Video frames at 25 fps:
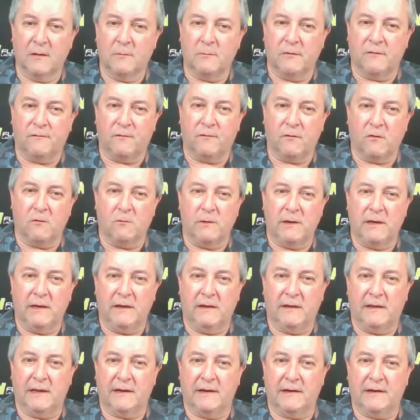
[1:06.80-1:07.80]
Before we
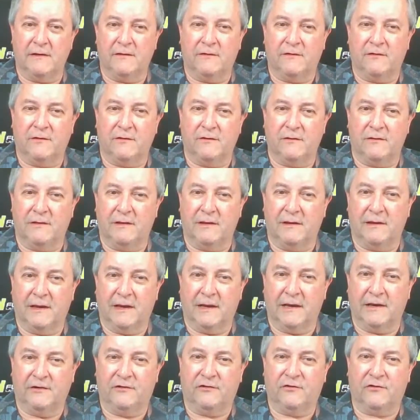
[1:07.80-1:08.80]
get into the
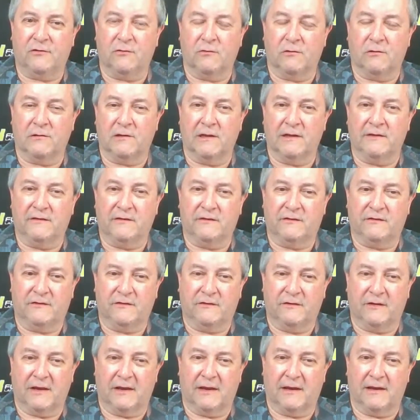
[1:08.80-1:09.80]
high school,
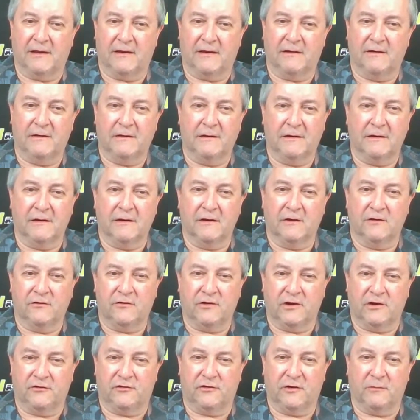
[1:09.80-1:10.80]
let's
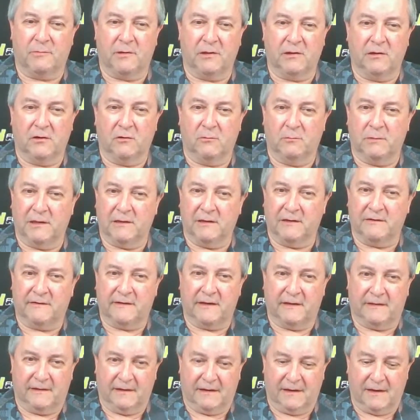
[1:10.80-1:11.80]
change it up a little bit. Let's
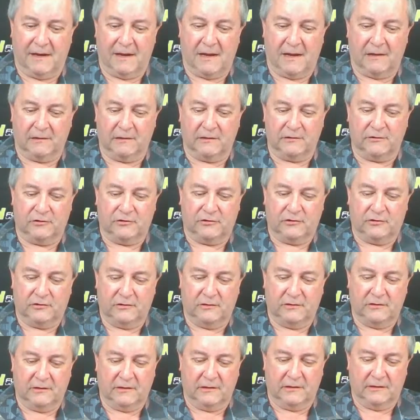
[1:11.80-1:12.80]
get the college
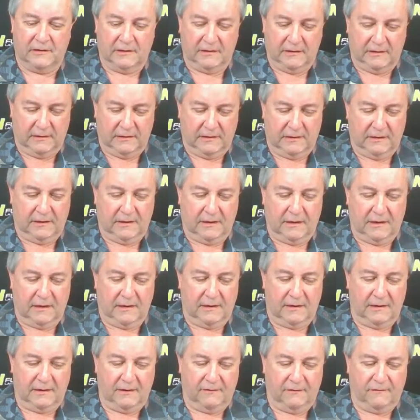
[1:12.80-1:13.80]

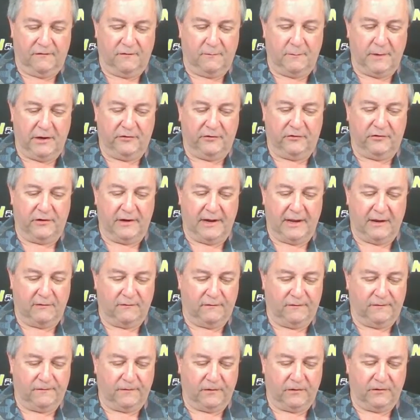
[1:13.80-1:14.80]
information
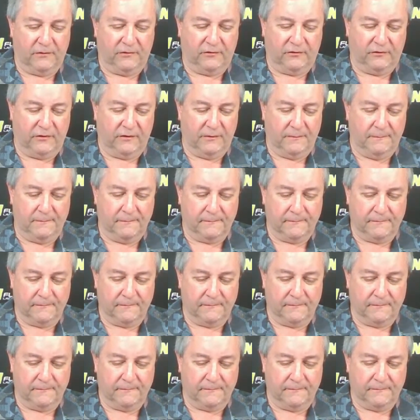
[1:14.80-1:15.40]
out first.